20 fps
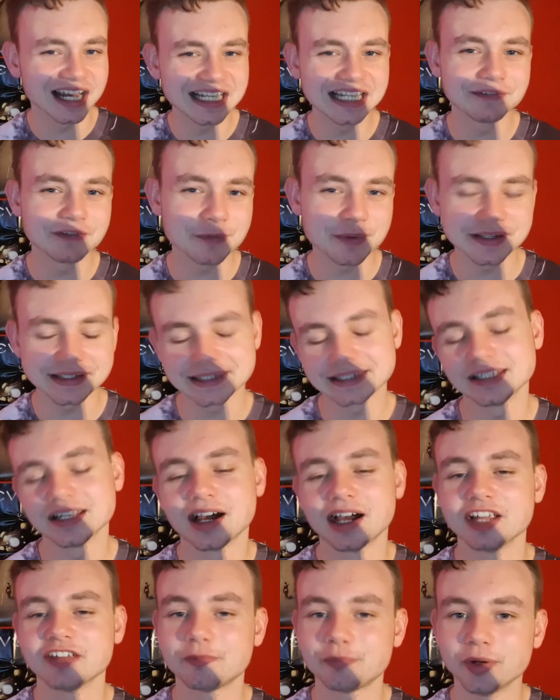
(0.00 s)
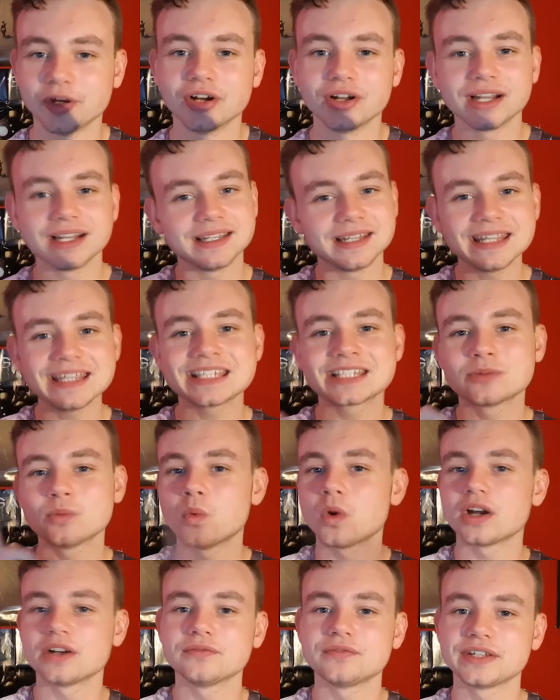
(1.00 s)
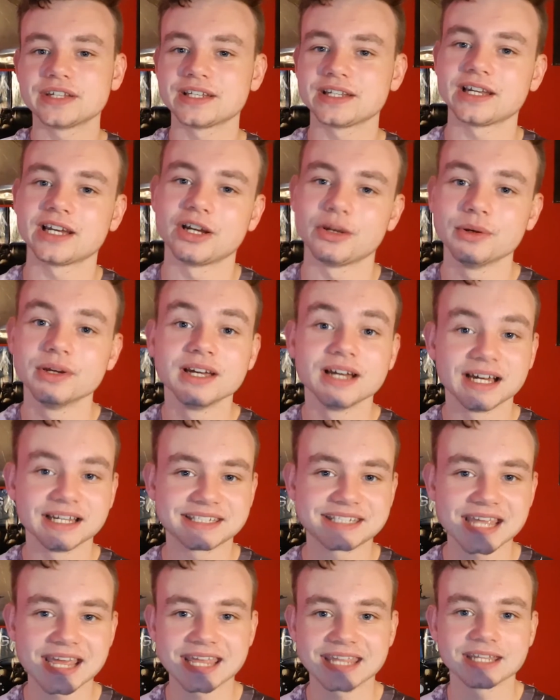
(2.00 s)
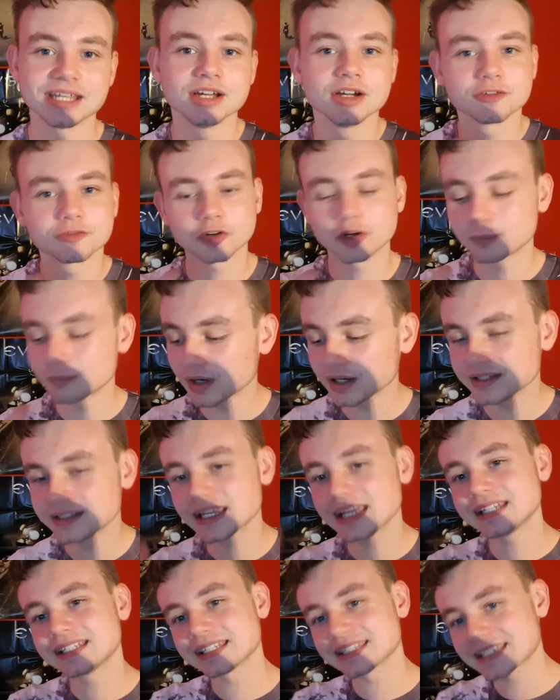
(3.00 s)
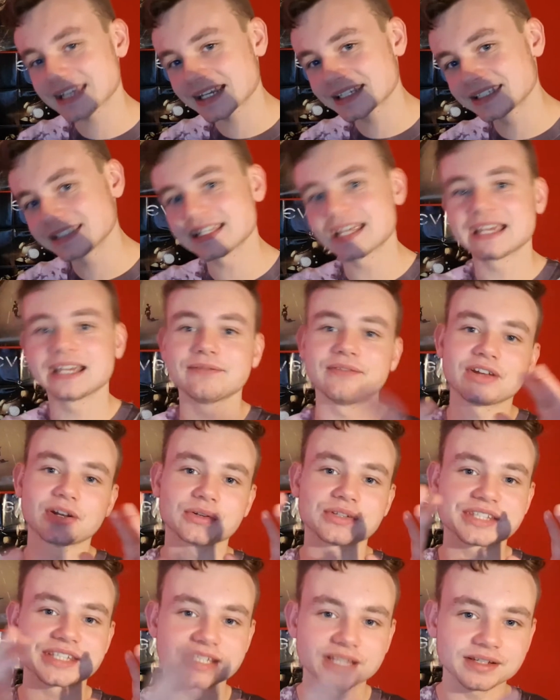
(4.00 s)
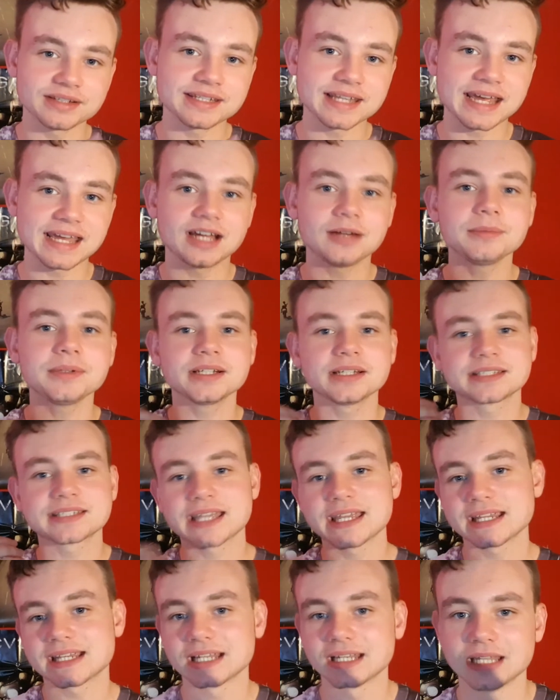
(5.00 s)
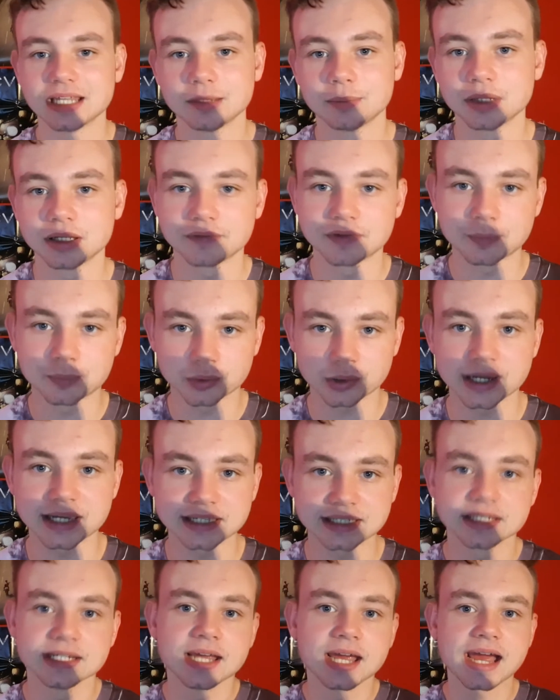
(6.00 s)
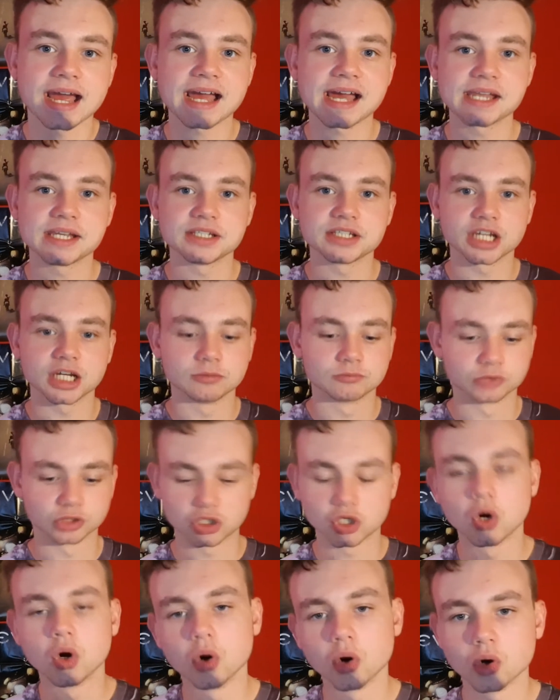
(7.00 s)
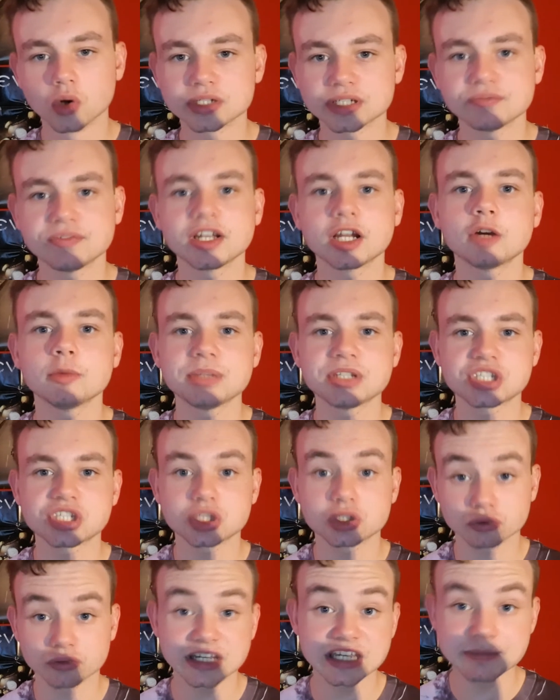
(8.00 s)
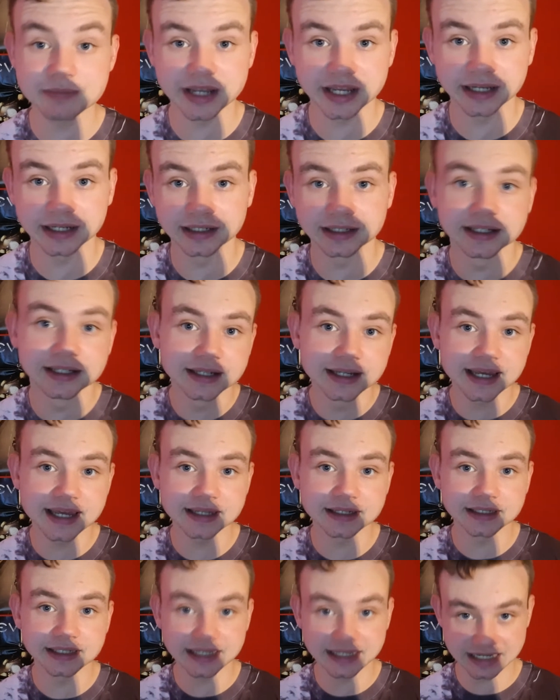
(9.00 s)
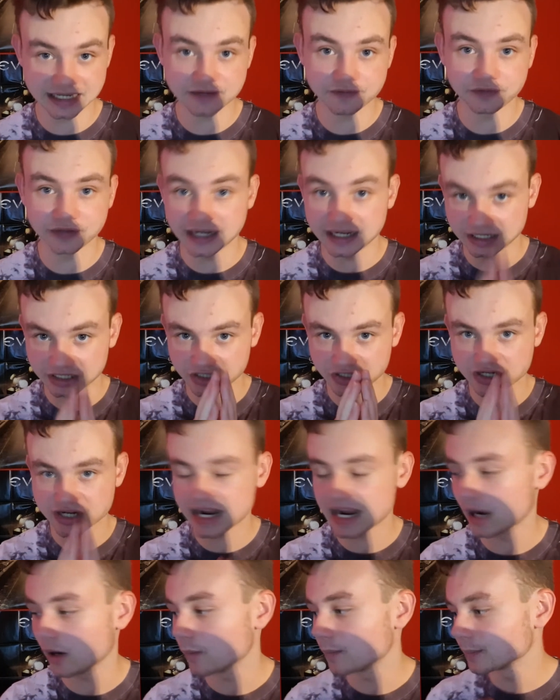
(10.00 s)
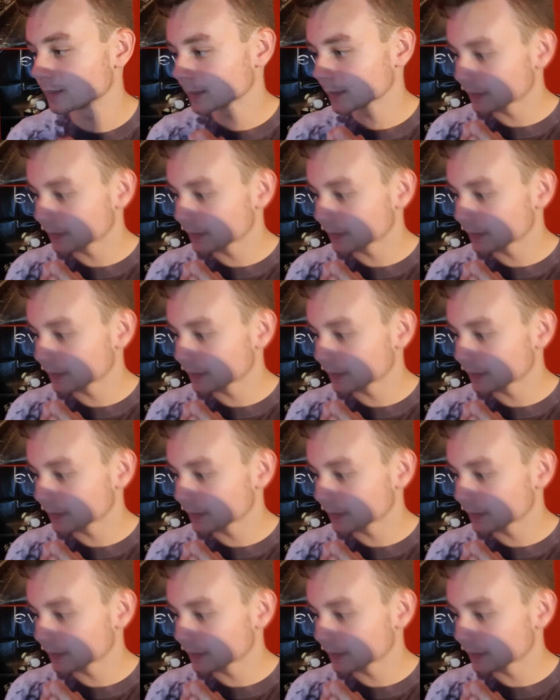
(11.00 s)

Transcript: I live a busy life. But at least one video a day from Monday to Saturday. And then on Sunday, I'm going to take a little bit of a break and um, record. And then I'll be streaming in the evenings now.